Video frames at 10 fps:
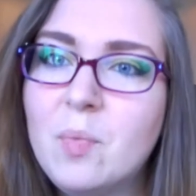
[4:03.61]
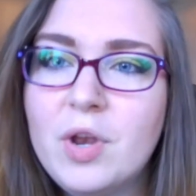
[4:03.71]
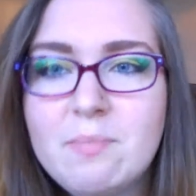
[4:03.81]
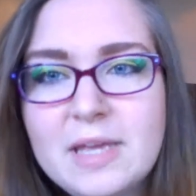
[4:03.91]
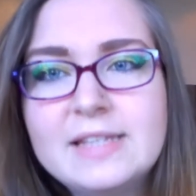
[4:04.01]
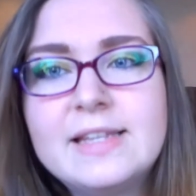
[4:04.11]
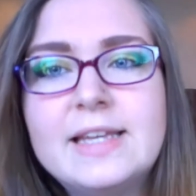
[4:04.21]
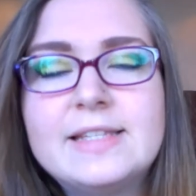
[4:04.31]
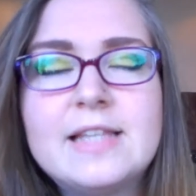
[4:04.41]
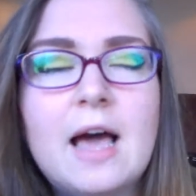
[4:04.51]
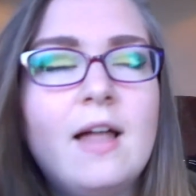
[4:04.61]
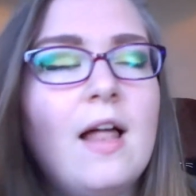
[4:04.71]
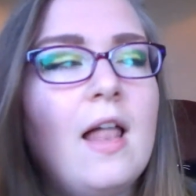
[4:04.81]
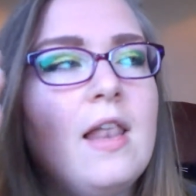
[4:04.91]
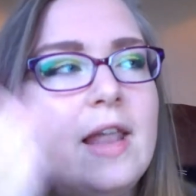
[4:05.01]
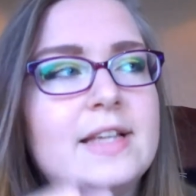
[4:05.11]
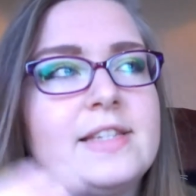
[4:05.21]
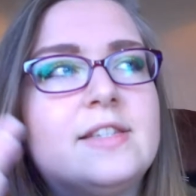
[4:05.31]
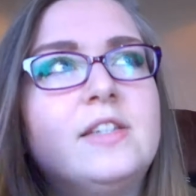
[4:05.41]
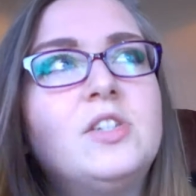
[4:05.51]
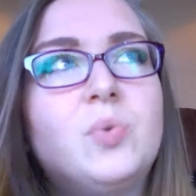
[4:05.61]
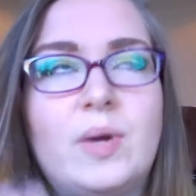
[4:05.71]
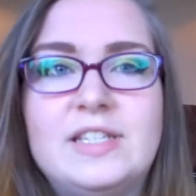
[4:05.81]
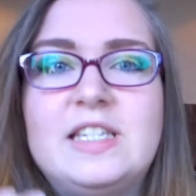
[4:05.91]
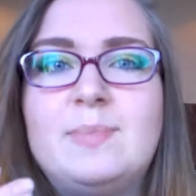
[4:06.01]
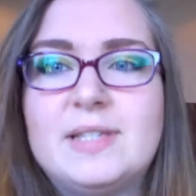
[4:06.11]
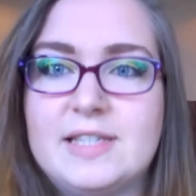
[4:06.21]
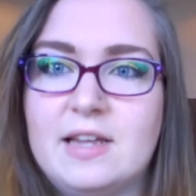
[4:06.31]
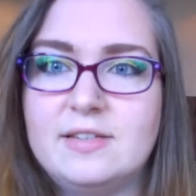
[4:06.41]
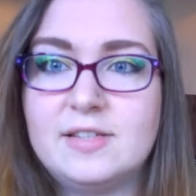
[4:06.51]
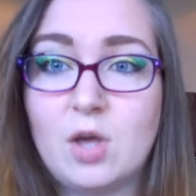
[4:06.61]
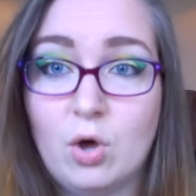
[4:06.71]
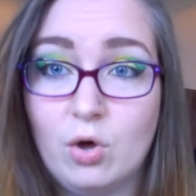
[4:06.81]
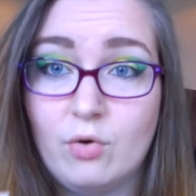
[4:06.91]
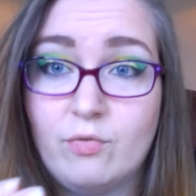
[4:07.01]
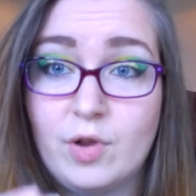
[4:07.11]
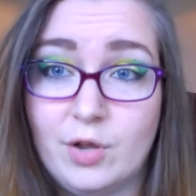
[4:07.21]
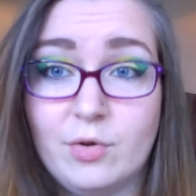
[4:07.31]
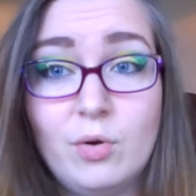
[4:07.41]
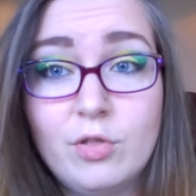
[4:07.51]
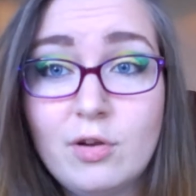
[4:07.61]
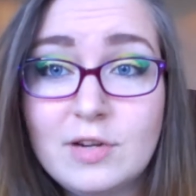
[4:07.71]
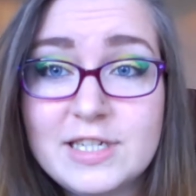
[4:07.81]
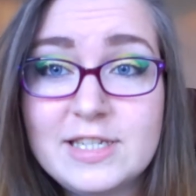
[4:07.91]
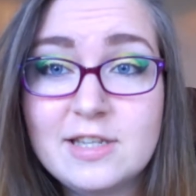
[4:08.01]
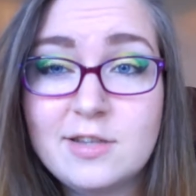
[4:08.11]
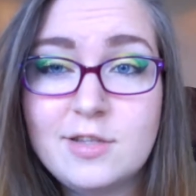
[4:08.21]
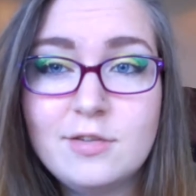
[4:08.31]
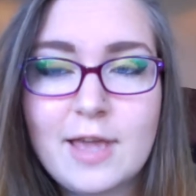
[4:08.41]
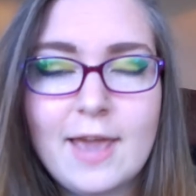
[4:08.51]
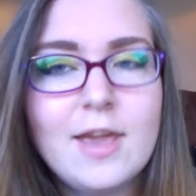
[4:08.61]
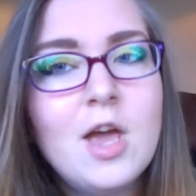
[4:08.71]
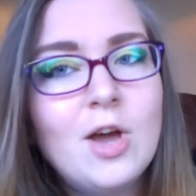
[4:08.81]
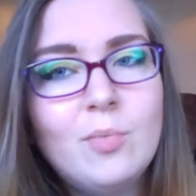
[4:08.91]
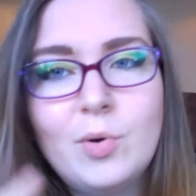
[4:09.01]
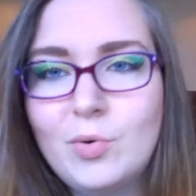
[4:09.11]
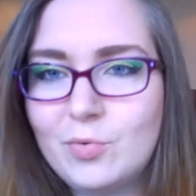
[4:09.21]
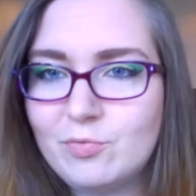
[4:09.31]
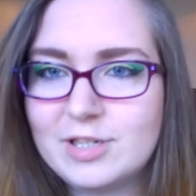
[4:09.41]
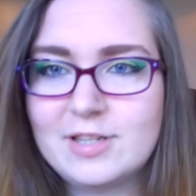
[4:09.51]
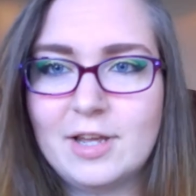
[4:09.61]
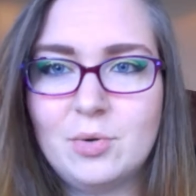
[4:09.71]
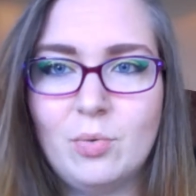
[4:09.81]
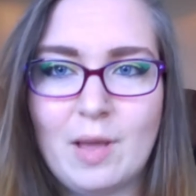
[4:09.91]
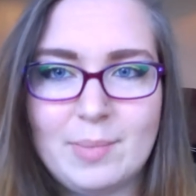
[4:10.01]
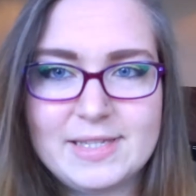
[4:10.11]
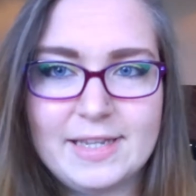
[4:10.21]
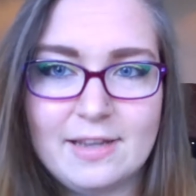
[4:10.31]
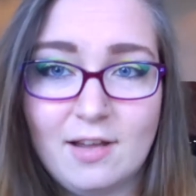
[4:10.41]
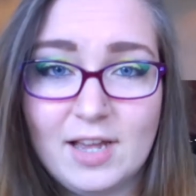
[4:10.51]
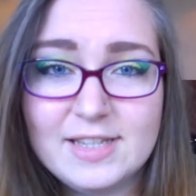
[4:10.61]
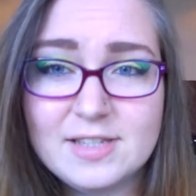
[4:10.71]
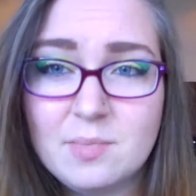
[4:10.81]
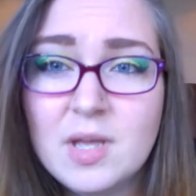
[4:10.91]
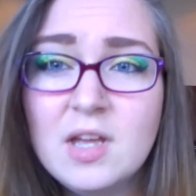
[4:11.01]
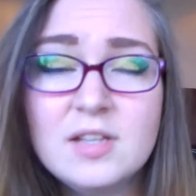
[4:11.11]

What it means is that less than 20% of local authorities in the UK will recycle that particular item.